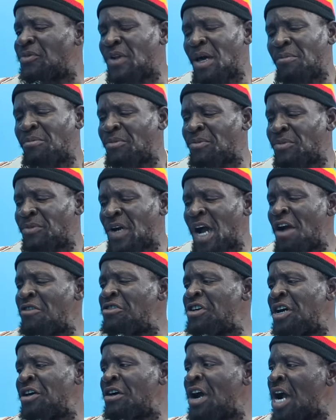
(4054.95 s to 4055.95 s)
them
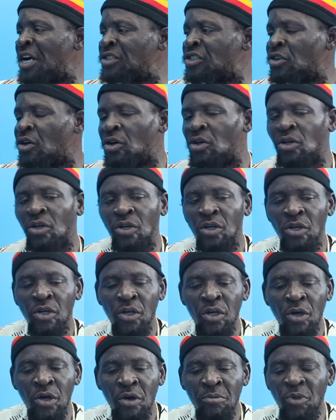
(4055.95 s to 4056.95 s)
career.
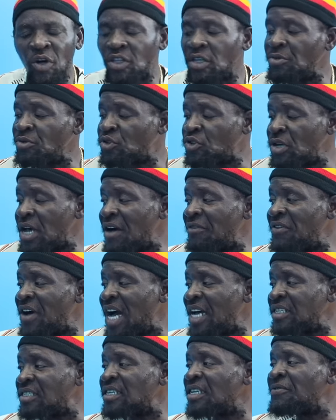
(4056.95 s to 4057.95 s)
But him should
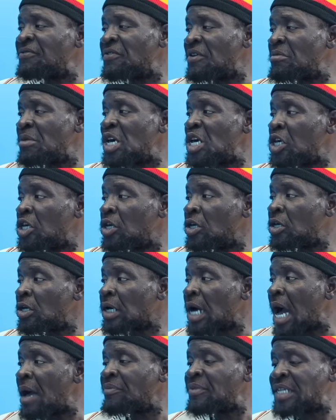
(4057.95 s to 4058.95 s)
advise it for me.
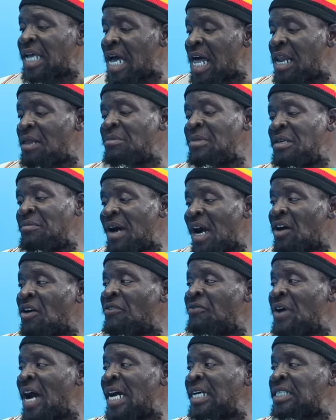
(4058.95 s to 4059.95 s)
Can tell me my
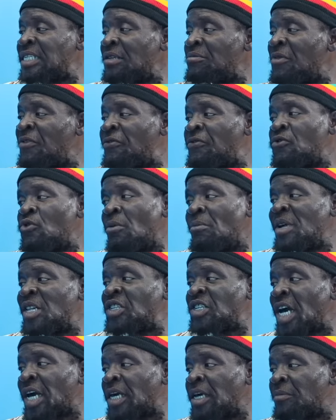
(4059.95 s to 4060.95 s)
advice it before me
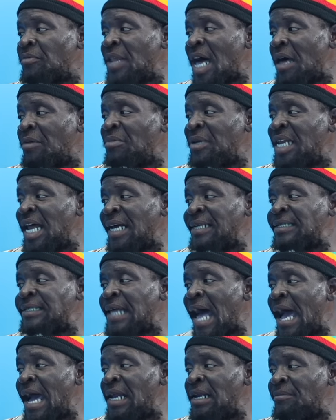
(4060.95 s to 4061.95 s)
check him. That mean I
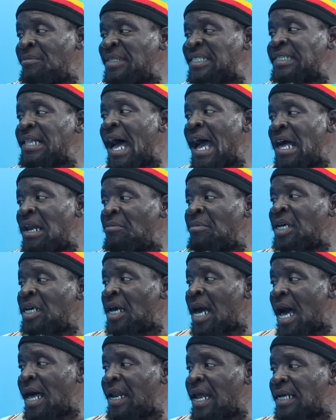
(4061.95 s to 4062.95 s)
style him, style me.
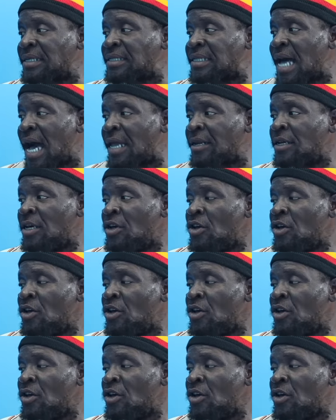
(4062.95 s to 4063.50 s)
You understand?